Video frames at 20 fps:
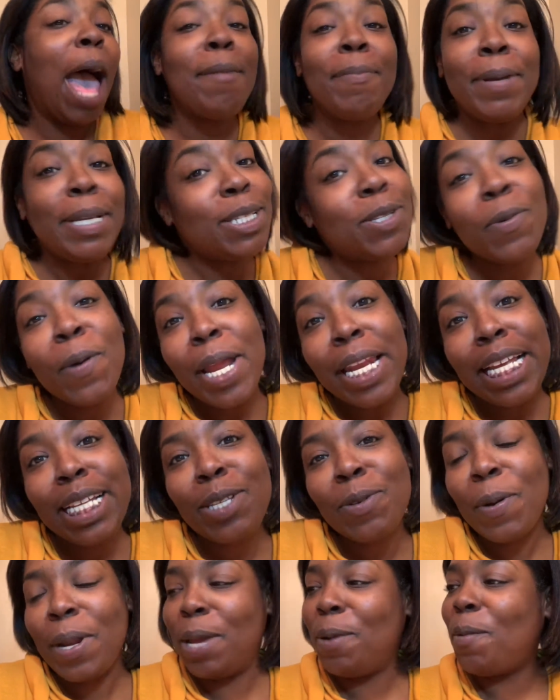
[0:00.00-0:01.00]
happy
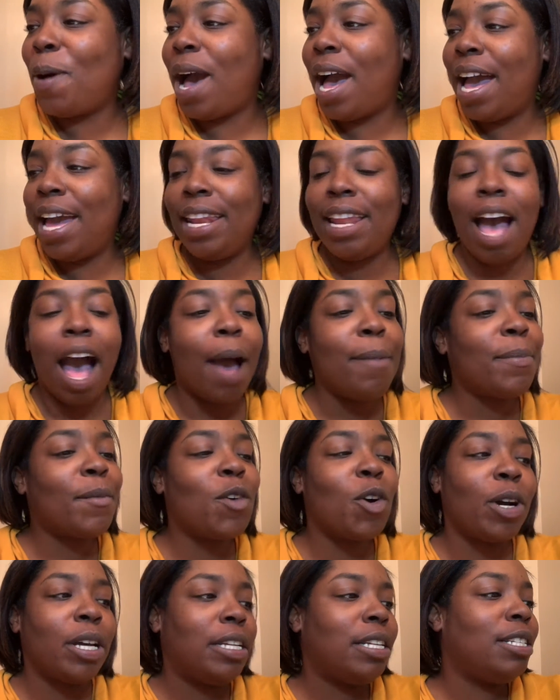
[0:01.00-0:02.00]
2021. I'm
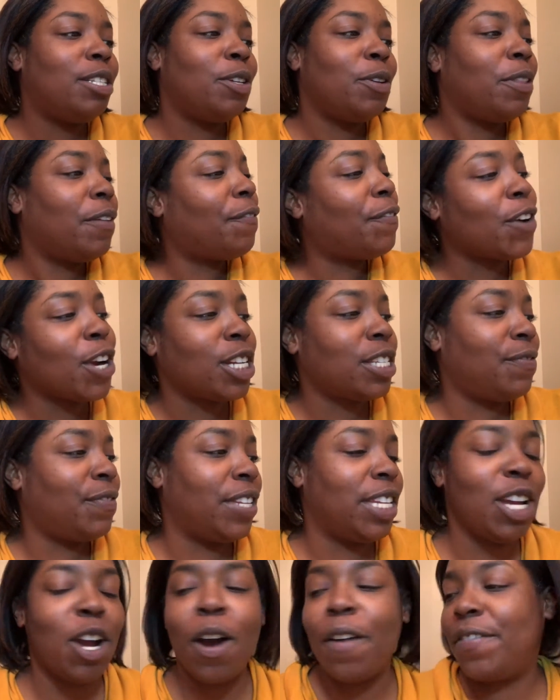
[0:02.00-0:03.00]
going to do the first
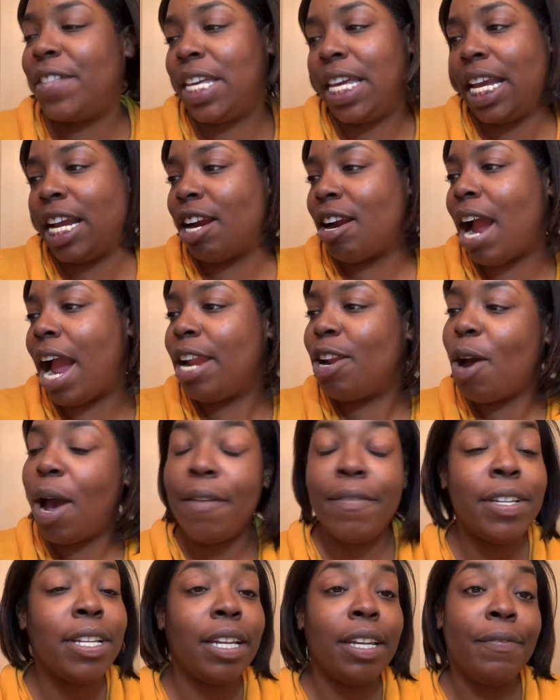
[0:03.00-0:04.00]
video of the year. I know I
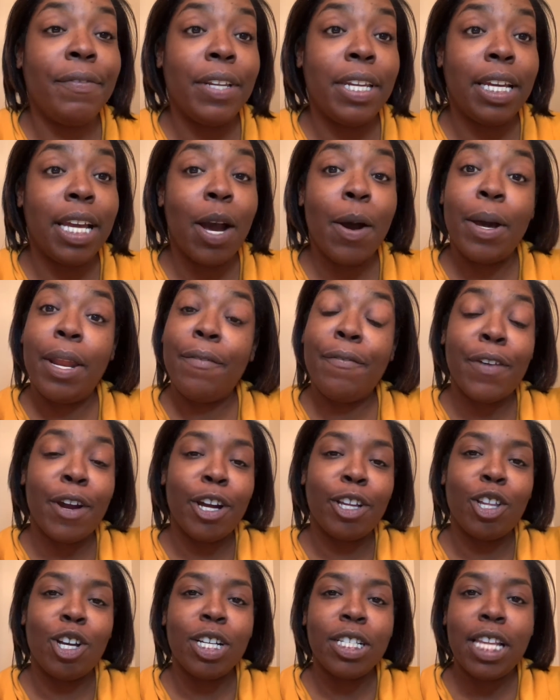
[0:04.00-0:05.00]
haven't done a video in a
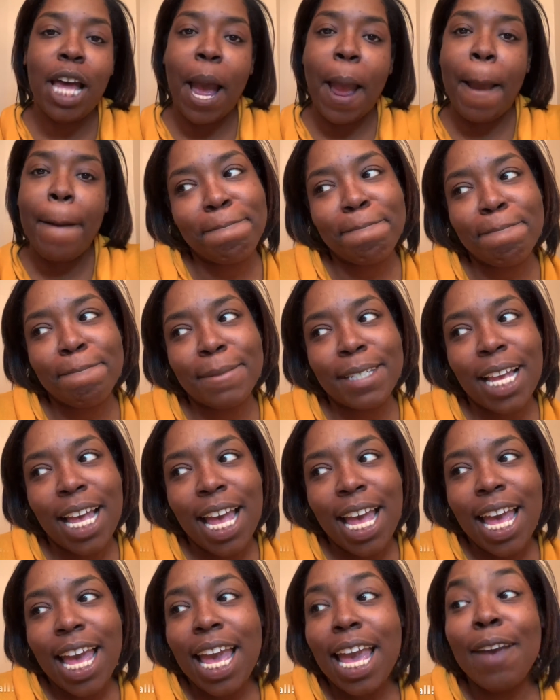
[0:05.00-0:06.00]
very long time.
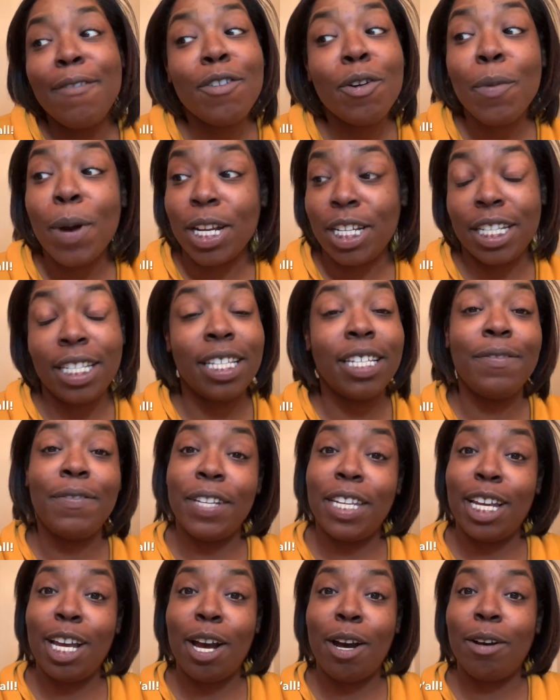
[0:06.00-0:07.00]
If you're watching this
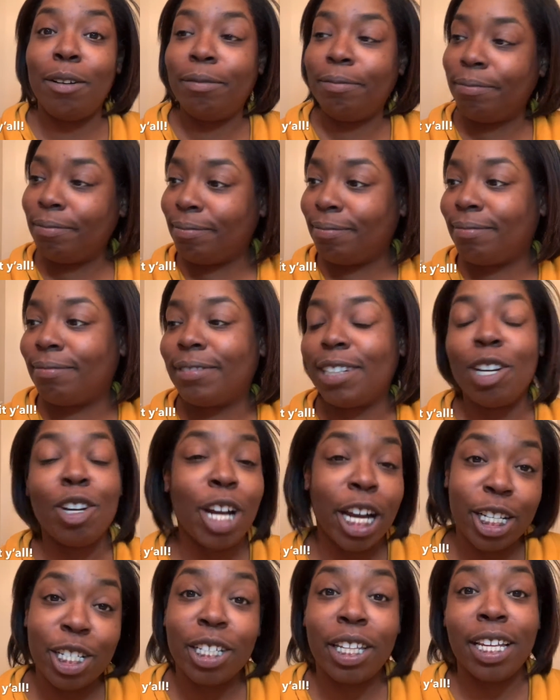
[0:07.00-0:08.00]
video,
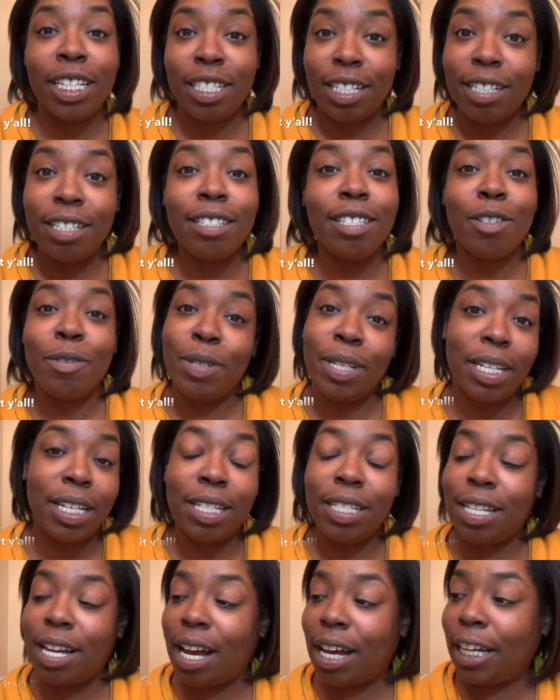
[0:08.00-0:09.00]
congratulations, you
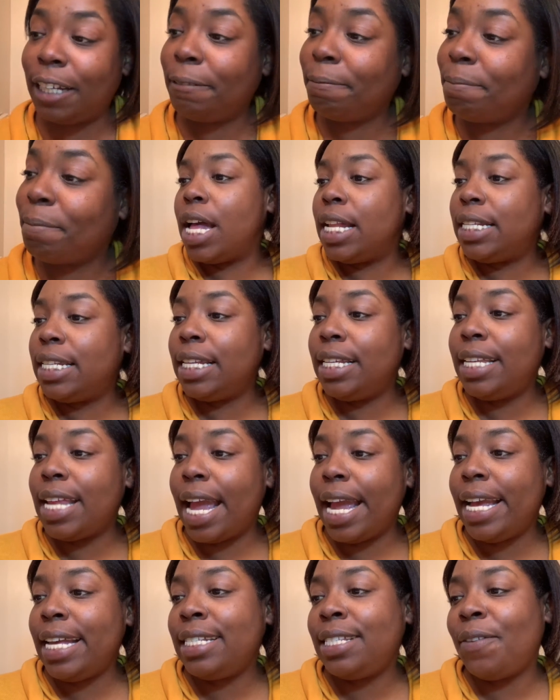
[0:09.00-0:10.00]
didn't die.
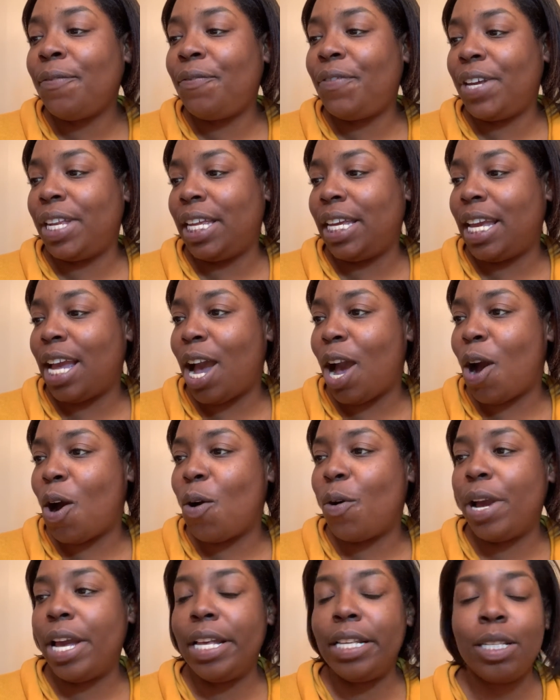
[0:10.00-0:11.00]
Today's
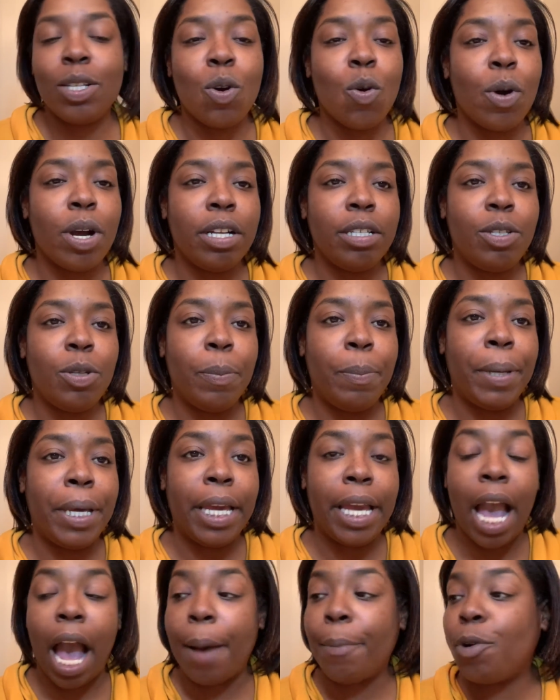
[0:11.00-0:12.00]
video is going to
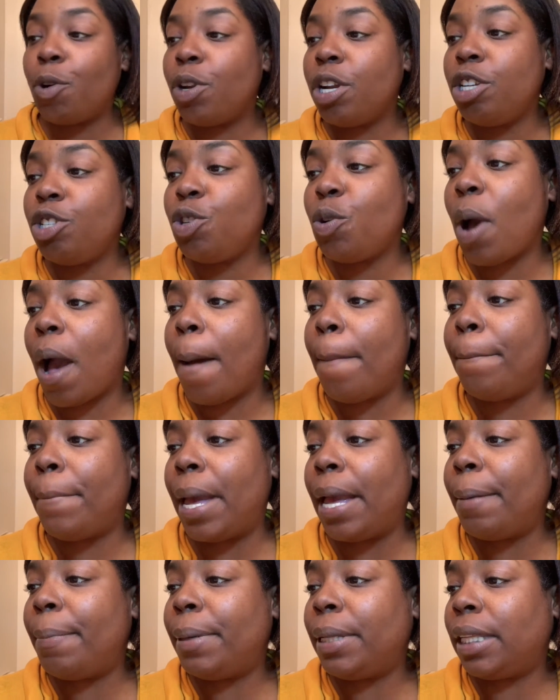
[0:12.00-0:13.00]
be, I'm going to do a
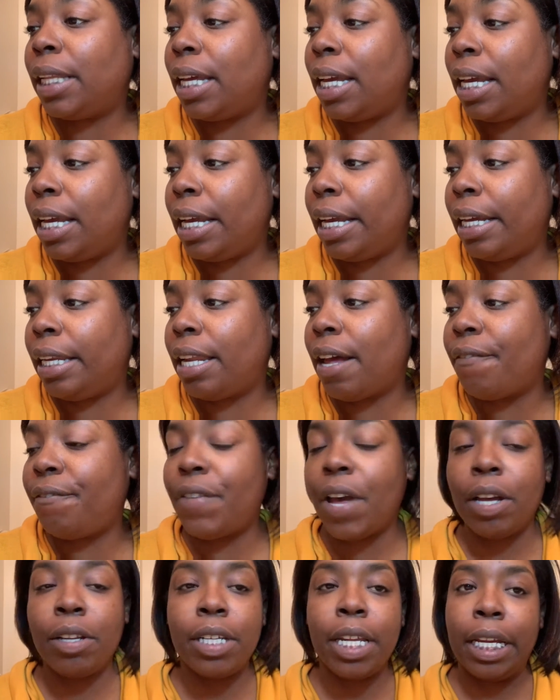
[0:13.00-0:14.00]
Maybelline
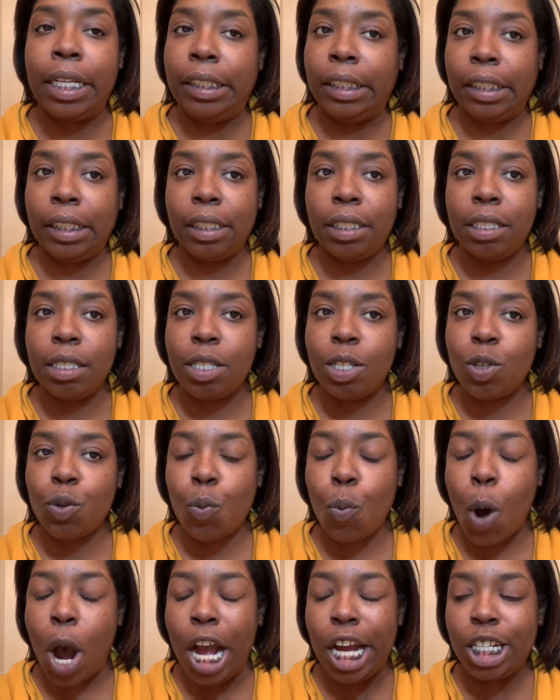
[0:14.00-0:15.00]
foundation
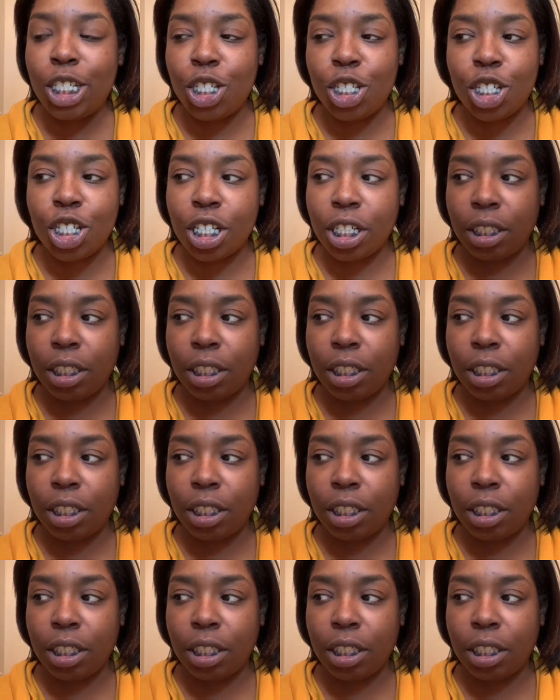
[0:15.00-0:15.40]
swatch.